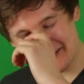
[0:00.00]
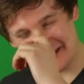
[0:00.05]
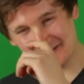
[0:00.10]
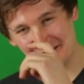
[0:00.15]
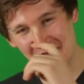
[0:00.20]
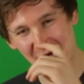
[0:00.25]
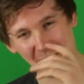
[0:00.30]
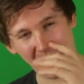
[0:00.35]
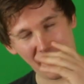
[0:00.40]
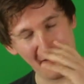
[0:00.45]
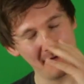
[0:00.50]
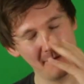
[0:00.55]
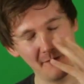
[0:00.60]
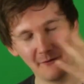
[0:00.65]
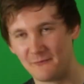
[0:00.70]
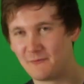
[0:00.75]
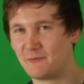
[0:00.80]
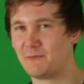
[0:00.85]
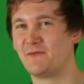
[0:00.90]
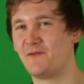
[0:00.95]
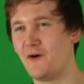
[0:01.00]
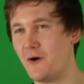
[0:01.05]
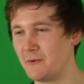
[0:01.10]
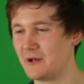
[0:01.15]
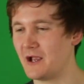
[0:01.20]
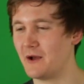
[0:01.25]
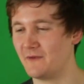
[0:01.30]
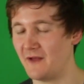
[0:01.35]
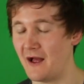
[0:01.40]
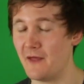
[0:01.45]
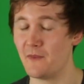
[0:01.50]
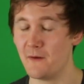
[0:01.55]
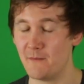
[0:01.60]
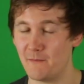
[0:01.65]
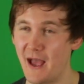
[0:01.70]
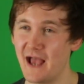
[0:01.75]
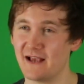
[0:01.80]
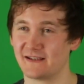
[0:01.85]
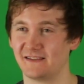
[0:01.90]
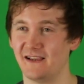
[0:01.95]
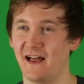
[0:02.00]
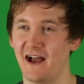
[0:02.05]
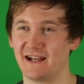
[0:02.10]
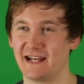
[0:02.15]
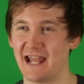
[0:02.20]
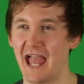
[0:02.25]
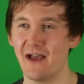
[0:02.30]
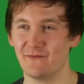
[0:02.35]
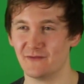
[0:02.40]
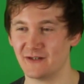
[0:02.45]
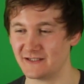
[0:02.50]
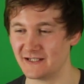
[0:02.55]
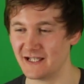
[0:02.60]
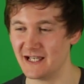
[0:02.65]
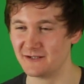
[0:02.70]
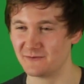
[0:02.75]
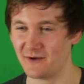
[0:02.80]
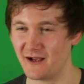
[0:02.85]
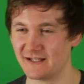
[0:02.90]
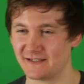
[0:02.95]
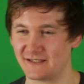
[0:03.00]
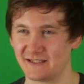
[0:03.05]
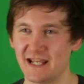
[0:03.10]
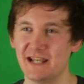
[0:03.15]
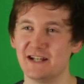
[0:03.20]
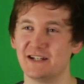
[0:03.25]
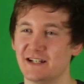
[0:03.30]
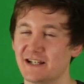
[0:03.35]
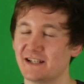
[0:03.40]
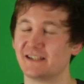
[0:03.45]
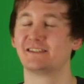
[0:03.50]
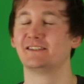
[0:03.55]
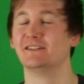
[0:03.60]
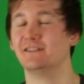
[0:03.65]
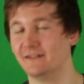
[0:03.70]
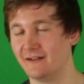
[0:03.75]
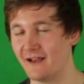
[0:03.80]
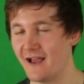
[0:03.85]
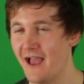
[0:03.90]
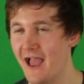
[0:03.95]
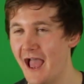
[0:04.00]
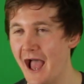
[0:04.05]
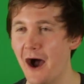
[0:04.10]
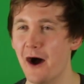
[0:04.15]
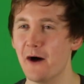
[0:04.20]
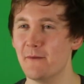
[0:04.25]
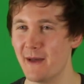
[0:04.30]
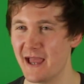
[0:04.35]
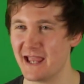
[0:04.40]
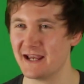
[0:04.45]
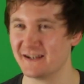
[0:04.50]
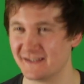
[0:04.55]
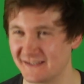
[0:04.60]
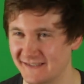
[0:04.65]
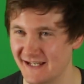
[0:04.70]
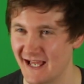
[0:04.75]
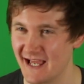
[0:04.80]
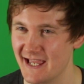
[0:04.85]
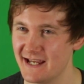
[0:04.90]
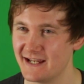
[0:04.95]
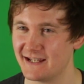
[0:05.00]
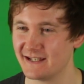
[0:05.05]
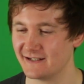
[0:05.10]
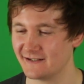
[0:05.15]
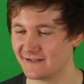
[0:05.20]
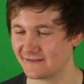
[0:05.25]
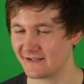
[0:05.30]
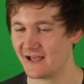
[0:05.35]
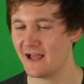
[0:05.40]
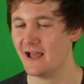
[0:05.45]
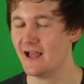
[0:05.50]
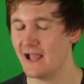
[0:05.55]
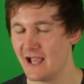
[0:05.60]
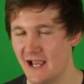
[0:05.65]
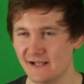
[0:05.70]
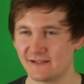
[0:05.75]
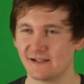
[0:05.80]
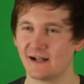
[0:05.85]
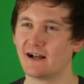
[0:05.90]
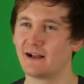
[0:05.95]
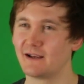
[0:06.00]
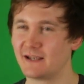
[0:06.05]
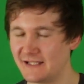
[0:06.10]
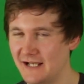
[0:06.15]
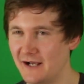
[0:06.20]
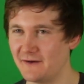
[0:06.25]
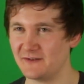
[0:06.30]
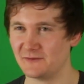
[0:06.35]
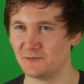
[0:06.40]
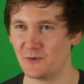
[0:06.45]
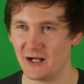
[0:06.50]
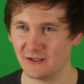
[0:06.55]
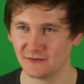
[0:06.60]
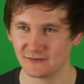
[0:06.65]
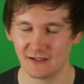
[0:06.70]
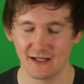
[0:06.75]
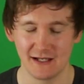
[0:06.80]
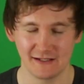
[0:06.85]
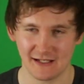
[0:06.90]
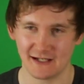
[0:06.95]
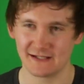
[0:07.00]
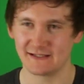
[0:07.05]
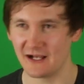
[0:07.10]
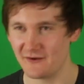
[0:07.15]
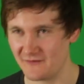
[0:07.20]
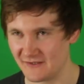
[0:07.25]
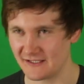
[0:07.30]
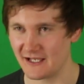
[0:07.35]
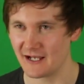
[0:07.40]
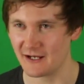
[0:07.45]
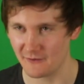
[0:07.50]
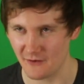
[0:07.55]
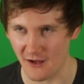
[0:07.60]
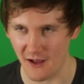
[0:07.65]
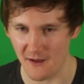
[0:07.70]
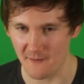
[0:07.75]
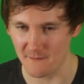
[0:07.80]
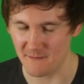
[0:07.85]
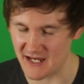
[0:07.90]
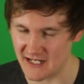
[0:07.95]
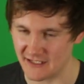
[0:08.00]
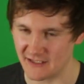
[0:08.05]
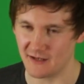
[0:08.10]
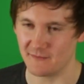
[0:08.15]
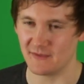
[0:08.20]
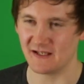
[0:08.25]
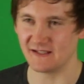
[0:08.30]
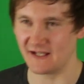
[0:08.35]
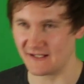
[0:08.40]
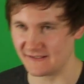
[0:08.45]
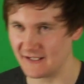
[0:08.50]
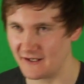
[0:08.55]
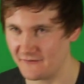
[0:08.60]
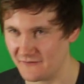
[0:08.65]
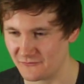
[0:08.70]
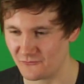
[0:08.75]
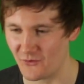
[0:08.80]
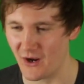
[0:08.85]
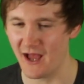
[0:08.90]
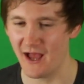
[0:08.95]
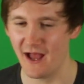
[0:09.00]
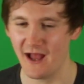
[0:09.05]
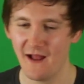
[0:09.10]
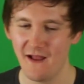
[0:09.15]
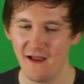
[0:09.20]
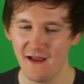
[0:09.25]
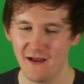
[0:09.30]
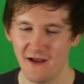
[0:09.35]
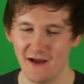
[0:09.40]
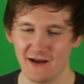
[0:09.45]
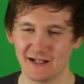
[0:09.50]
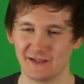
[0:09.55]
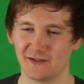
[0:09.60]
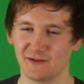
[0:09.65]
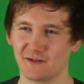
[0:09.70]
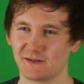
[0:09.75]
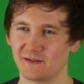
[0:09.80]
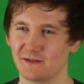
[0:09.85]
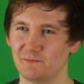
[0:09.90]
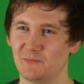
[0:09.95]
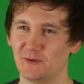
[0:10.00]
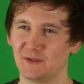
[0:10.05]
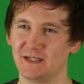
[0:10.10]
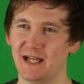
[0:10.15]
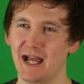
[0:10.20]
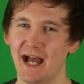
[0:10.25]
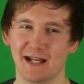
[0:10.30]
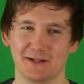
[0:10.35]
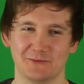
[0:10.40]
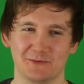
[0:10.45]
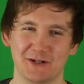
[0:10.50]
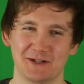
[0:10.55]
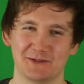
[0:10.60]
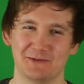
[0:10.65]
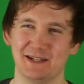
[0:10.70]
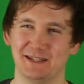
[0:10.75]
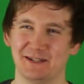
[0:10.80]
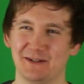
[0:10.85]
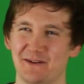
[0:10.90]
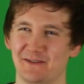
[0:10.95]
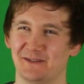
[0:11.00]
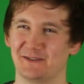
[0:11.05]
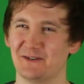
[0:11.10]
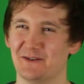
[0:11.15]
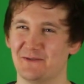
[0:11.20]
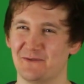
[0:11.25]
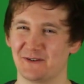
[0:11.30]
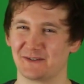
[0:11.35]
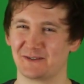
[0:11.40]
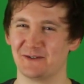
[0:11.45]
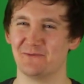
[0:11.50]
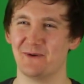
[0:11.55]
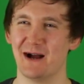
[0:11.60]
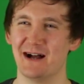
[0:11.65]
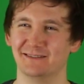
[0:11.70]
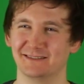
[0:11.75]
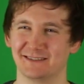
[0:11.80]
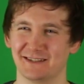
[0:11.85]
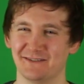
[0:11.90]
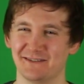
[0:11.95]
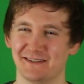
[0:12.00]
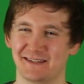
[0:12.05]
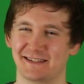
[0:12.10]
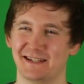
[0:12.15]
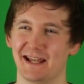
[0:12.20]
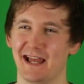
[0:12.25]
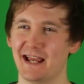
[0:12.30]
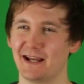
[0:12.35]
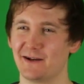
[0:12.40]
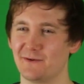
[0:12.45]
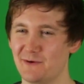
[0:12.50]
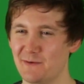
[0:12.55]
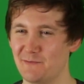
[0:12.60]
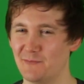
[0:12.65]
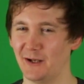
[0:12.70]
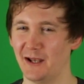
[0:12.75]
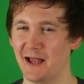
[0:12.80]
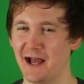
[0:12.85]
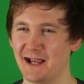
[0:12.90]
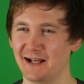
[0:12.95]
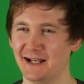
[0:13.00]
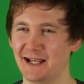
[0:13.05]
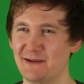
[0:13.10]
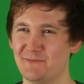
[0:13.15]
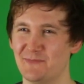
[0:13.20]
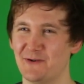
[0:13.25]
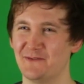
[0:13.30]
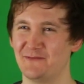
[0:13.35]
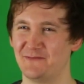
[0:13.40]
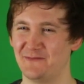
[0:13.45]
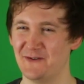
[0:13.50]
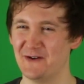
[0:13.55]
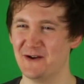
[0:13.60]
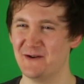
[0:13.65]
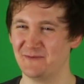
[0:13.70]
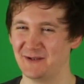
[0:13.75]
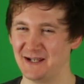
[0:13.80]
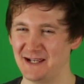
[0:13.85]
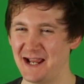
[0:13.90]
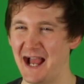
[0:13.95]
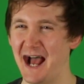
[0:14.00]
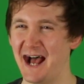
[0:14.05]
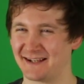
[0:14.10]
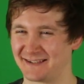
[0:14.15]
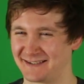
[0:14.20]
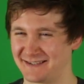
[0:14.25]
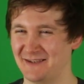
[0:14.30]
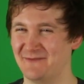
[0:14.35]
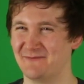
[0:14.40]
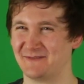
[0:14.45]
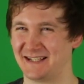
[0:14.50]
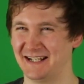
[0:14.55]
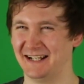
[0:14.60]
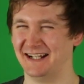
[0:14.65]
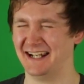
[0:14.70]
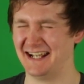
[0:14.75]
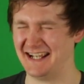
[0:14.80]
think as well, before we go, the best line he ever did, where he's teaching his son how to make a steak, and he goes, "Here's how I tell if it's here's how I tell if it's like medium. Here's how I tell if it's rare." And his son goes, "But Dad, what do we do if someone wants a well done steak? We politely but firmly ask them to